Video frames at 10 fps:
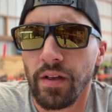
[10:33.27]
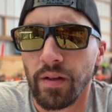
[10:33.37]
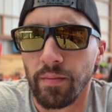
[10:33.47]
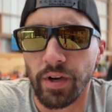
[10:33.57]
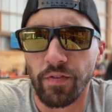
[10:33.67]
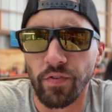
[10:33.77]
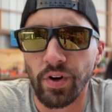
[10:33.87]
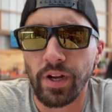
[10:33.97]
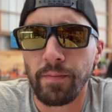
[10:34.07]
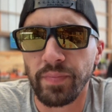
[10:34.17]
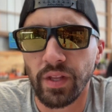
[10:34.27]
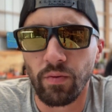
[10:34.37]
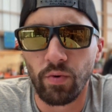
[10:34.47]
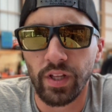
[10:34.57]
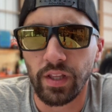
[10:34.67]
My frame
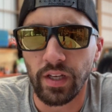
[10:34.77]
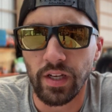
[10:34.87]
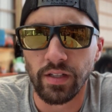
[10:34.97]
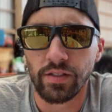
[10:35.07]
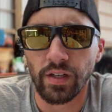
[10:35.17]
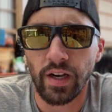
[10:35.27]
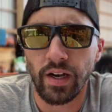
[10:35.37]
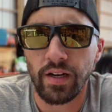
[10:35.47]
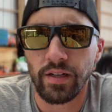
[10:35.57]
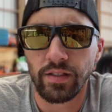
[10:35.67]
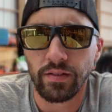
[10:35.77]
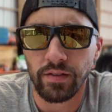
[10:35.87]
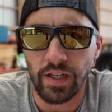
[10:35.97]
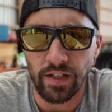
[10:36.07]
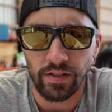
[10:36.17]
width inside
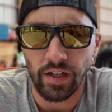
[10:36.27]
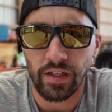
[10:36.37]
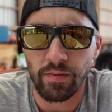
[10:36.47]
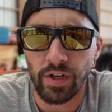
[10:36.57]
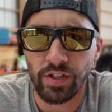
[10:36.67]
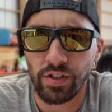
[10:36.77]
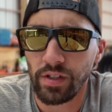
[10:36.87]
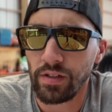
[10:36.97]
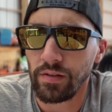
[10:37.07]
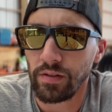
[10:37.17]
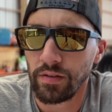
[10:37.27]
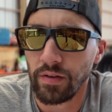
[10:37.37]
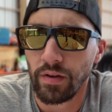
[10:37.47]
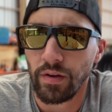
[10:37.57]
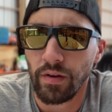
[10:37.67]
dimension,
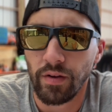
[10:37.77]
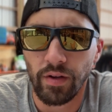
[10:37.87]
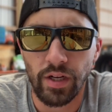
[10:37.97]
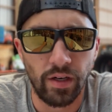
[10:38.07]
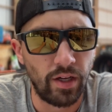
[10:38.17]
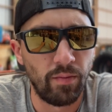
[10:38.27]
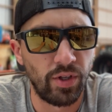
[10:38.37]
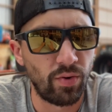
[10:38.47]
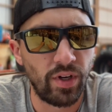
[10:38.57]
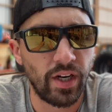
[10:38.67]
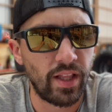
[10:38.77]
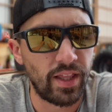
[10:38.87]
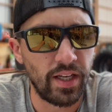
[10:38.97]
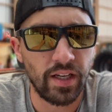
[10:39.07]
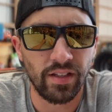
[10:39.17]
in between, I
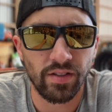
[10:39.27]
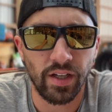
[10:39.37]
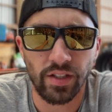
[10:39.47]
think is like